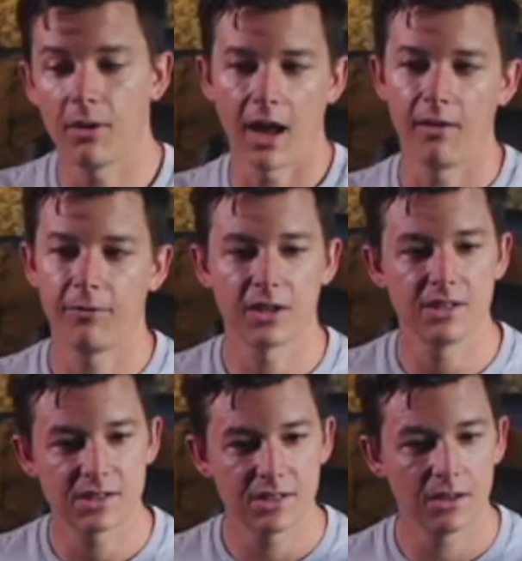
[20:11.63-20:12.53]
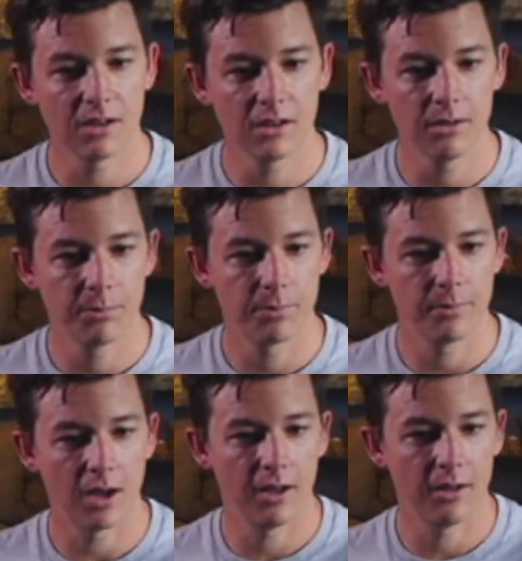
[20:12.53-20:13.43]
have considered
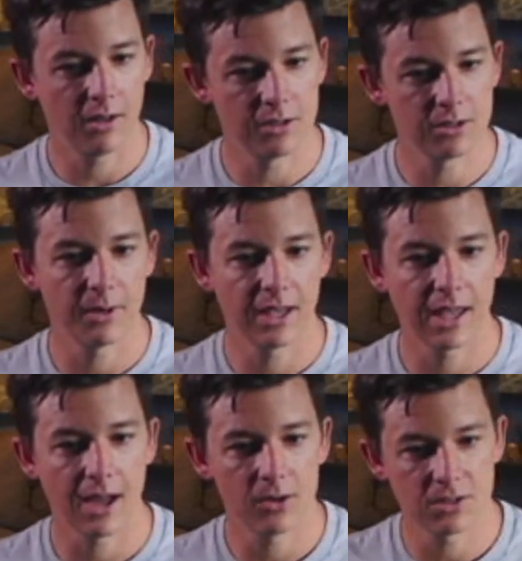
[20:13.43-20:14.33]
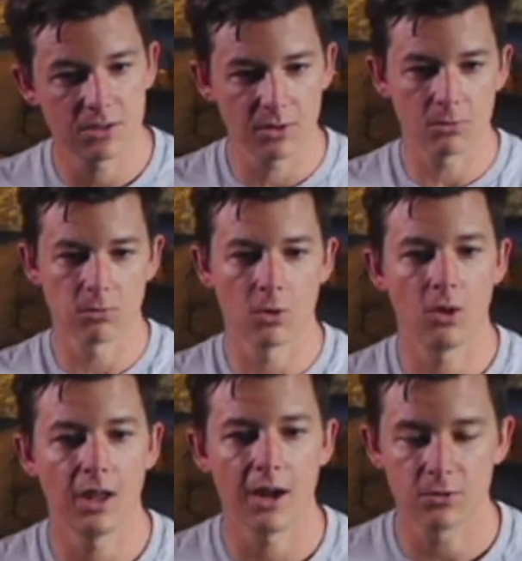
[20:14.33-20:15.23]
on under my couch doing
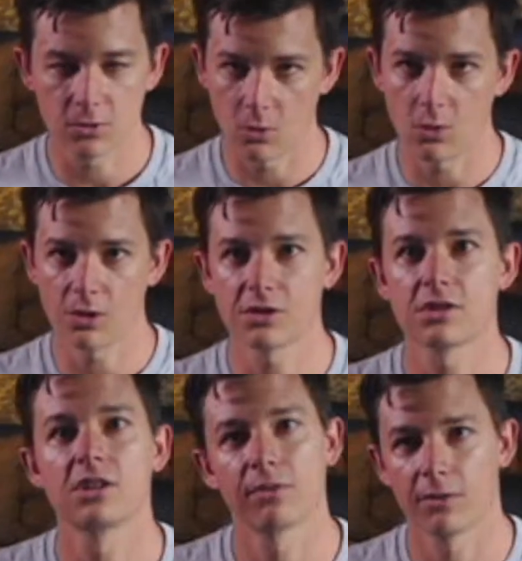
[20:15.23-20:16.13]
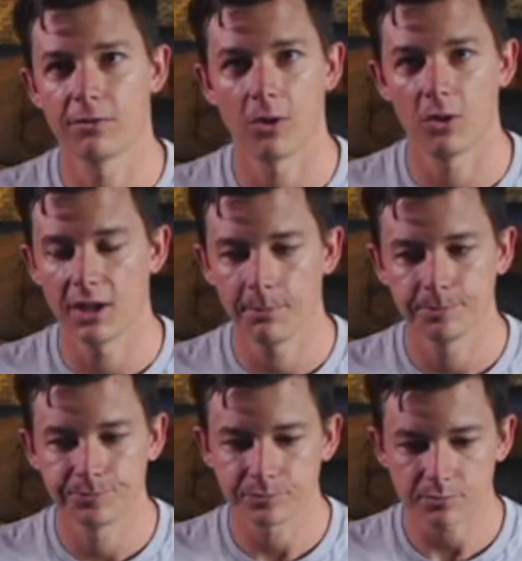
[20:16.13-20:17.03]
roll-out drawers for Foley,
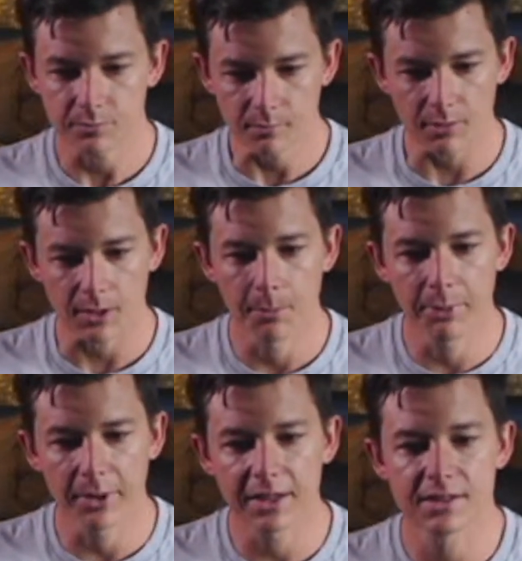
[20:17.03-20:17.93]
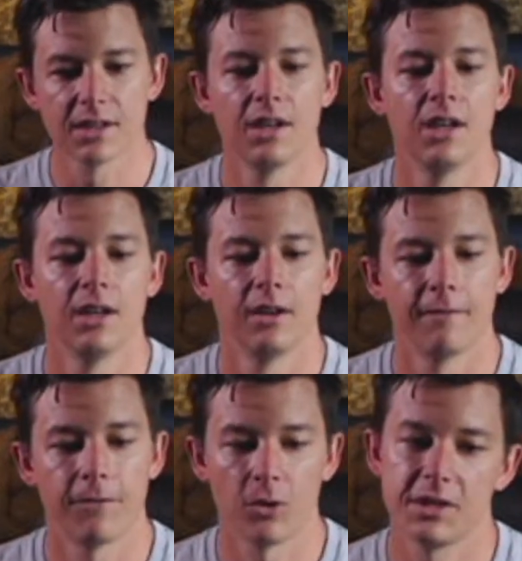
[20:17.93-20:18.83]
but
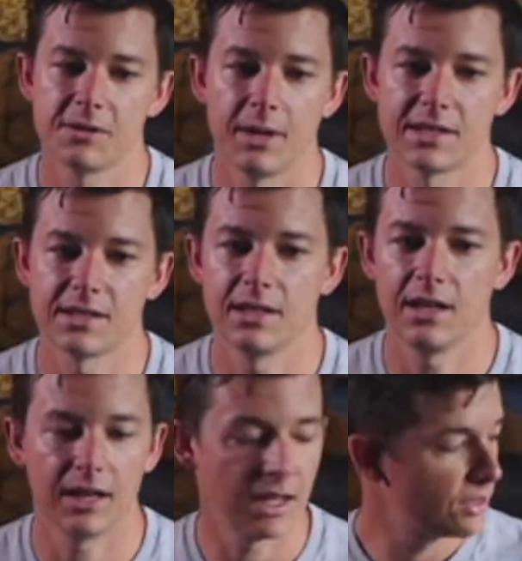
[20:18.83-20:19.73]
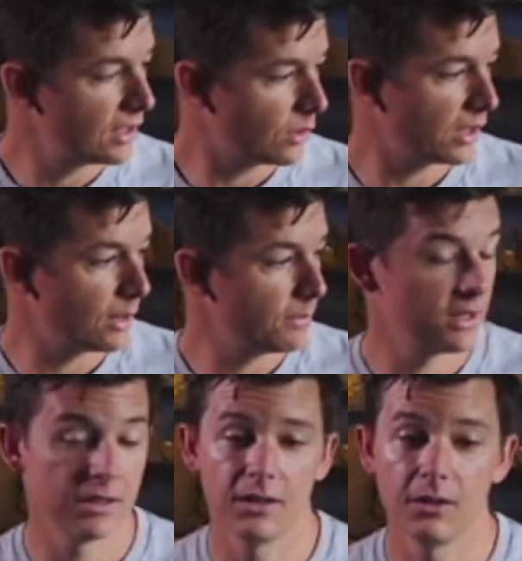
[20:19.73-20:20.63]
Foley's messy, and I think what I'm going
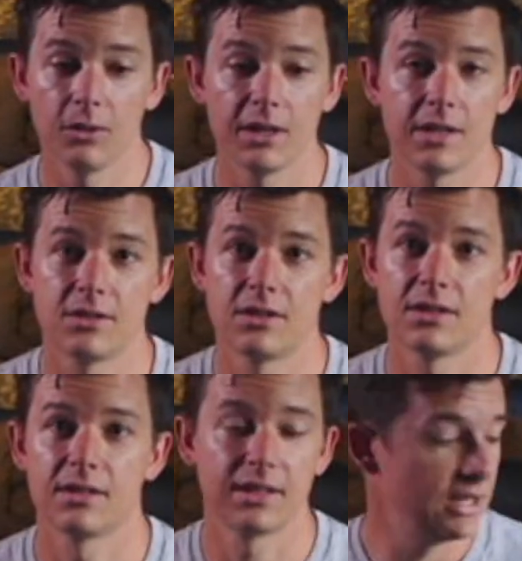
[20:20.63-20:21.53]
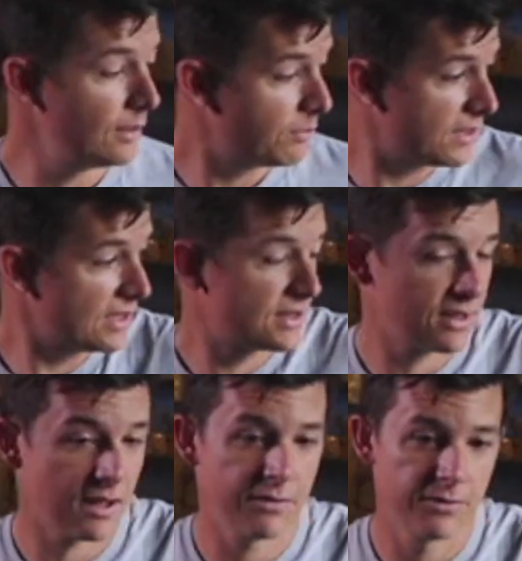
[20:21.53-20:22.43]
to do is just keep this
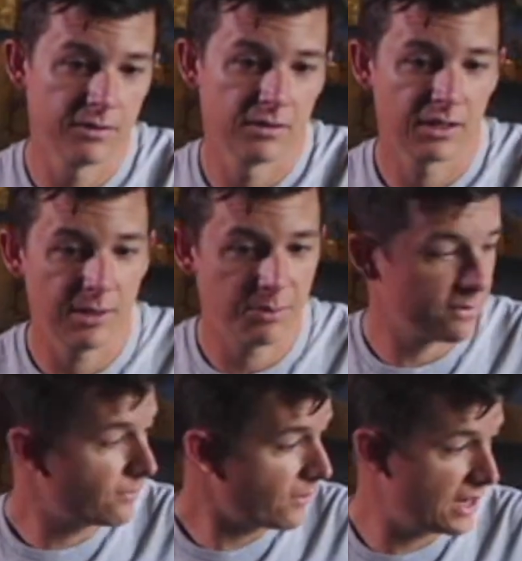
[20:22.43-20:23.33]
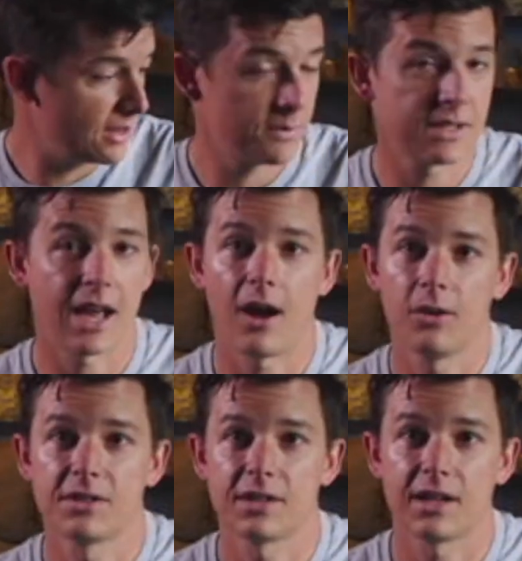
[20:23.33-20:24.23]
stuff, keep the frames
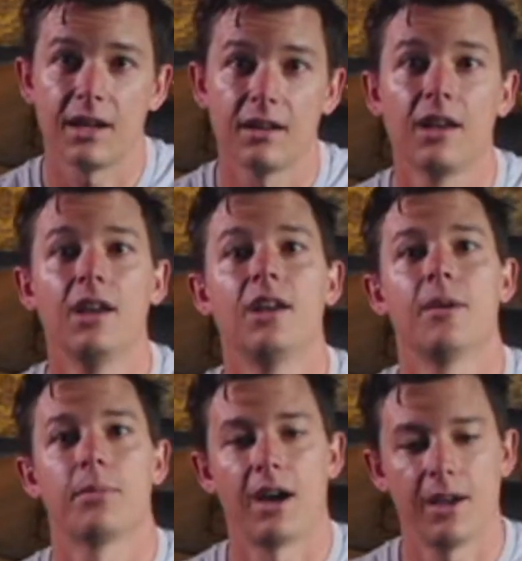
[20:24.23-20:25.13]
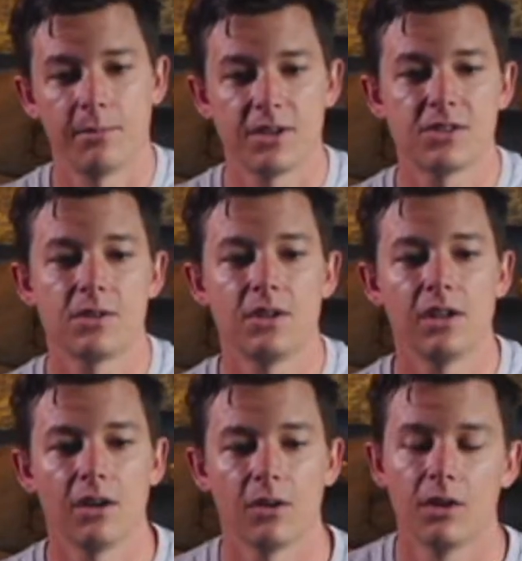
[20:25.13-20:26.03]
outside behind my
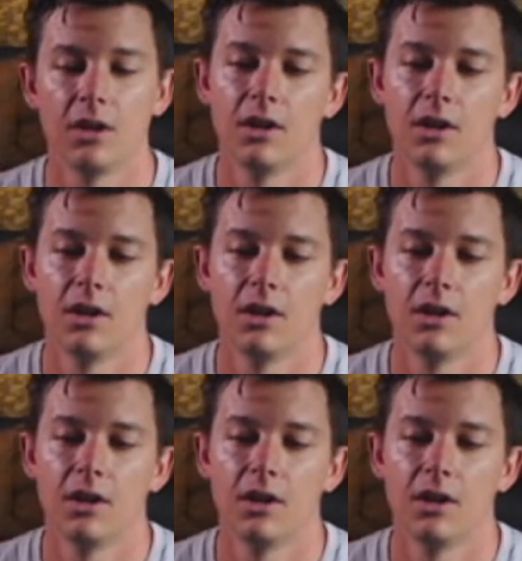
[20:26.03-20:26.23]
studio,